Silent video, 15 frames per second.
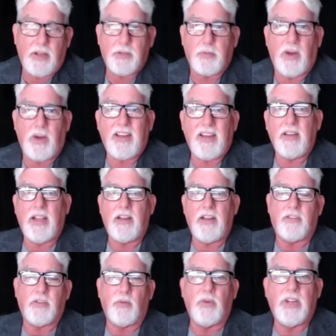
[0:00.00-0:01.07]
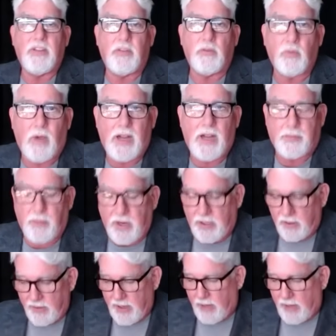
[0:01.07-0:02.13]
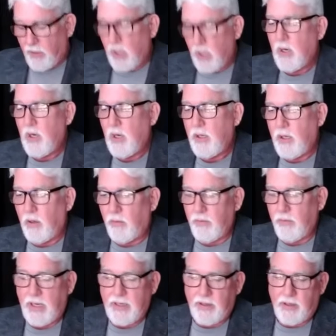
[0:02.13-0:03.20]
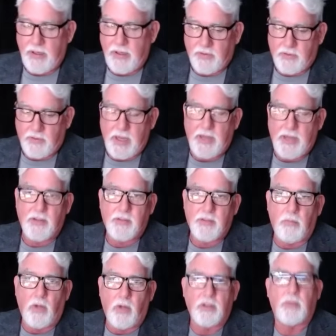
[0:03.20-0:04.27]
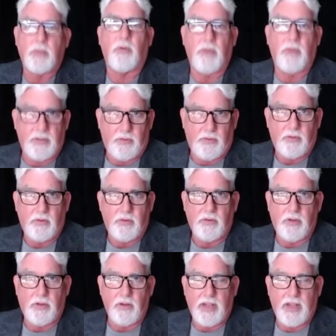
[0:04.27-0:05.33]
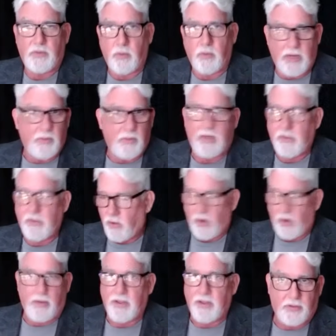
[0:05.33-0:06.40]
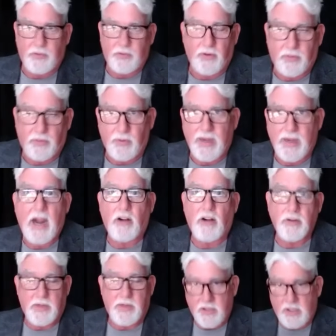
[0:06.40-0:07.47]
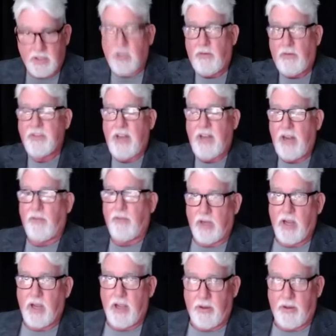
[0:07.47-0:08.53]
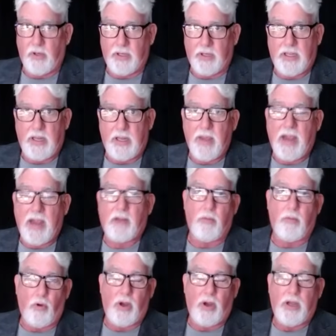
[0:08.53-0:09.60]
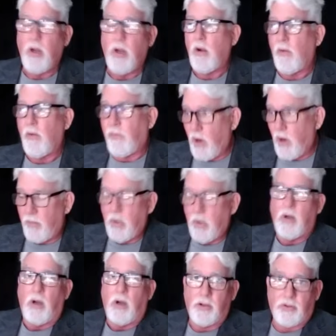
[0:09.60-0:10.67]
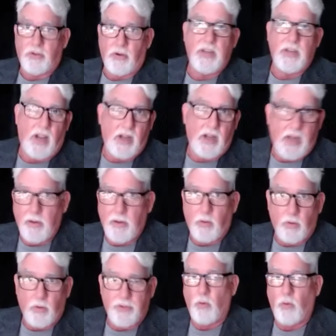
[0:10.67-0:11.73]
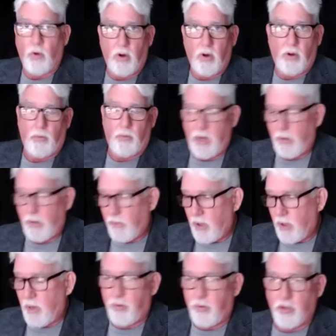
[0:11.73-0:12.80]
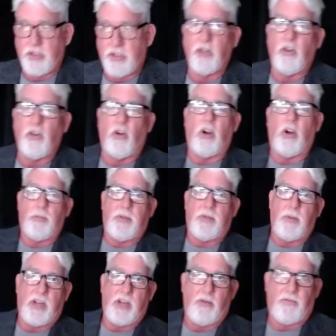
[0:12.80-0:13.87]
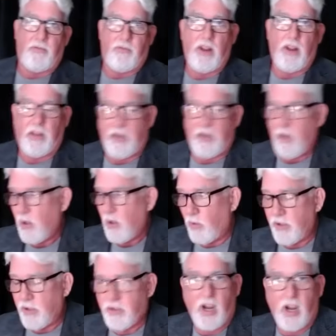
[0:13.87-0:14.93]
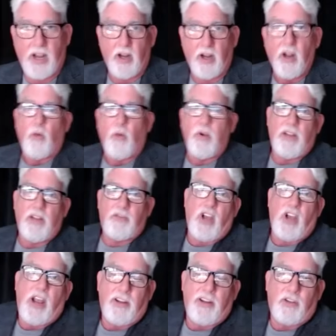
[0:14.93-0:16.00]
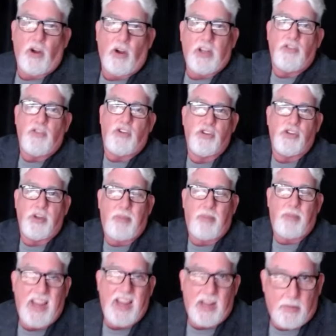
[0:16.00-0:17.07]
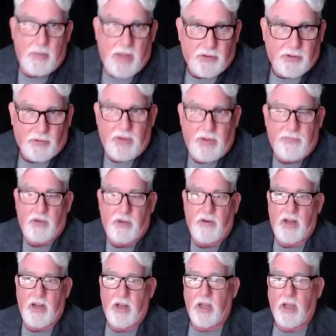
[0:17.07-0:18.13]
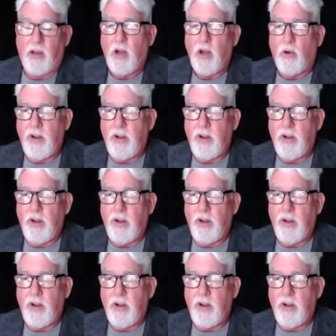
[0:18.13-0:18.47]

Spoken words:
It's breaking, and it's the reasons why it's breaking down. It's multiple reasons. So that's why we could talk about this for 3 hours, because it covers every kind of really key macro point, from a trade dynamic with the world where we are pushing Europe to become friendly with China. We have China talking to Japan about trade, for crying out loud.